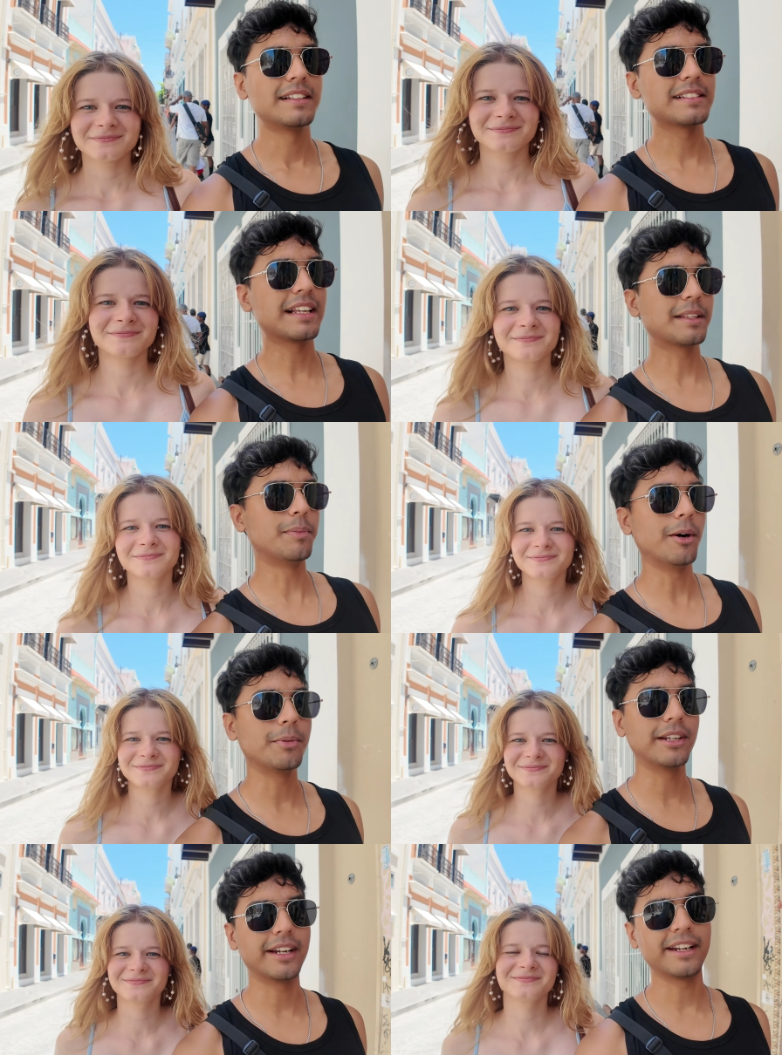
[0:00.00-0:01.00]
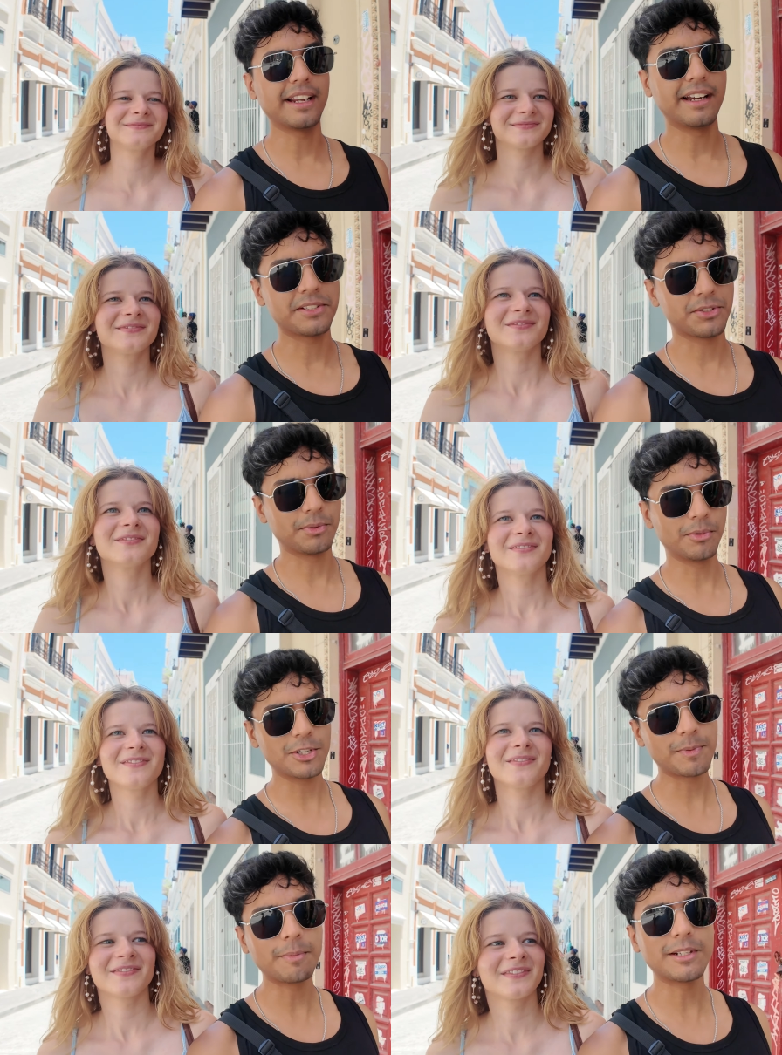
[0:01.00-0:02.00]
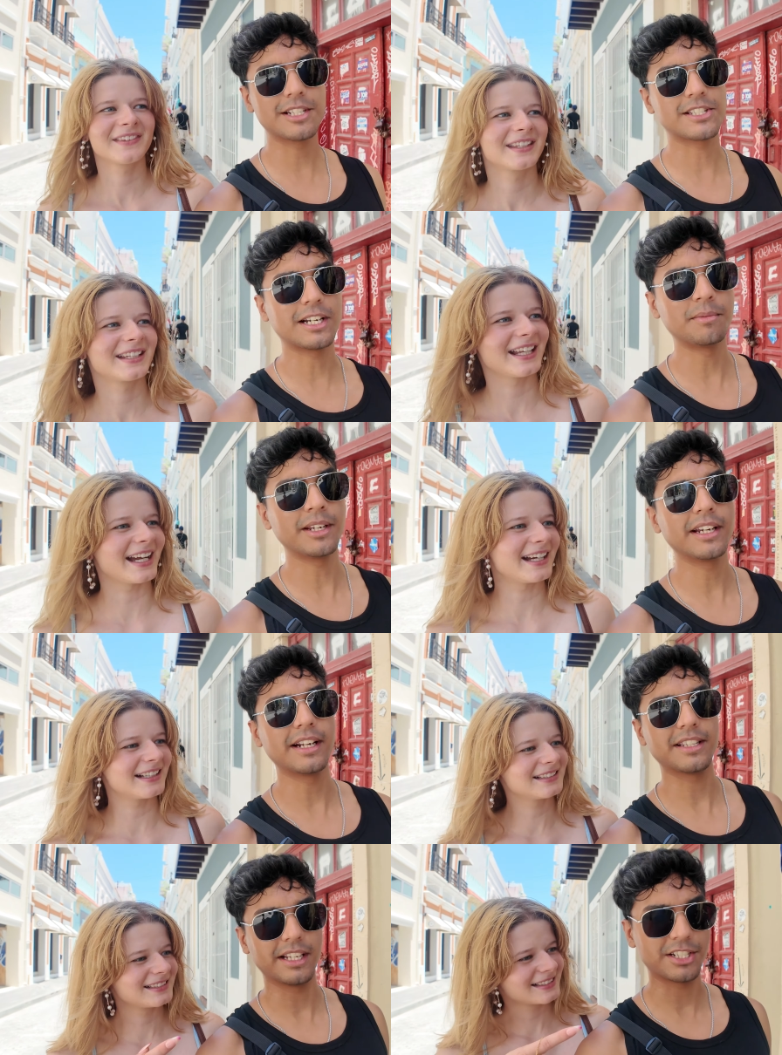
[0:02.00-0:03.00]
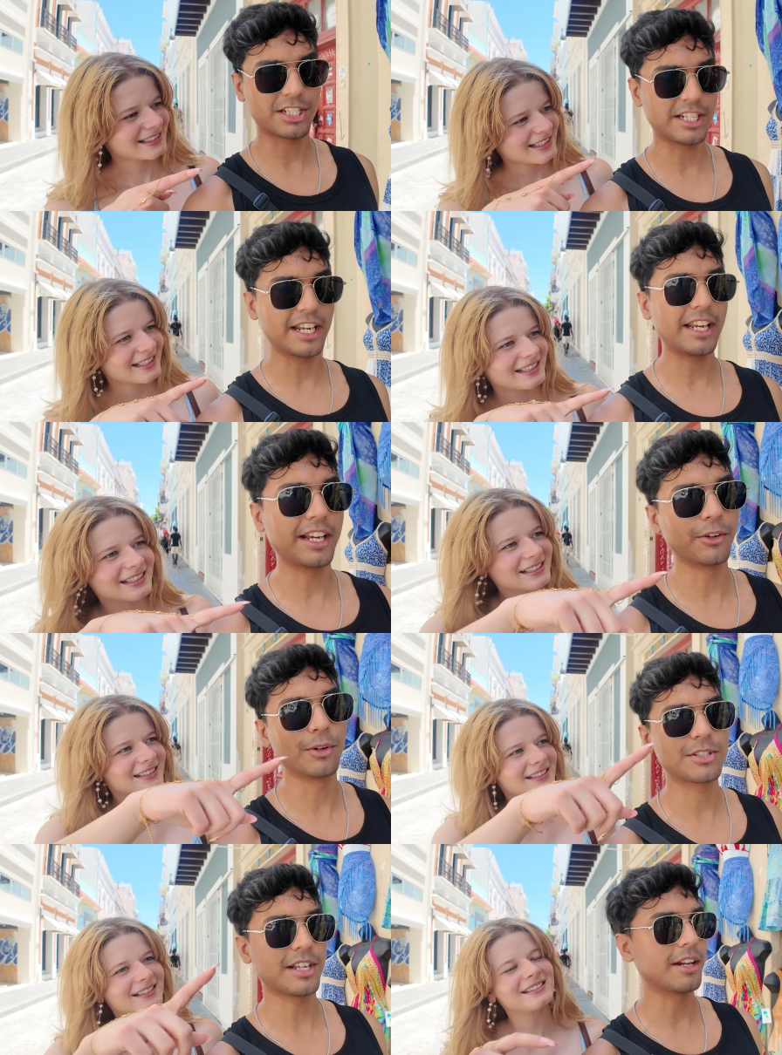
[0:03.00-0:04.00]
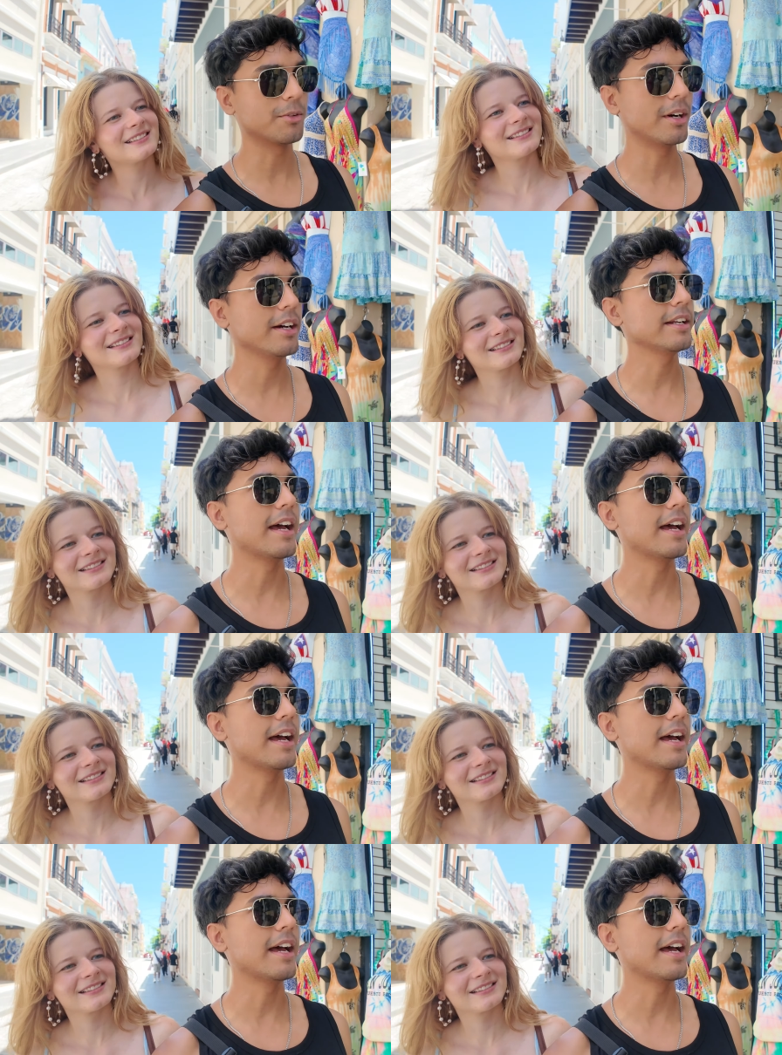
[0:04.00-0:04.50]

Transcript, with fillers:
Speaker 1: It's like the popular area, so most people just come here and then stay in Old San Juan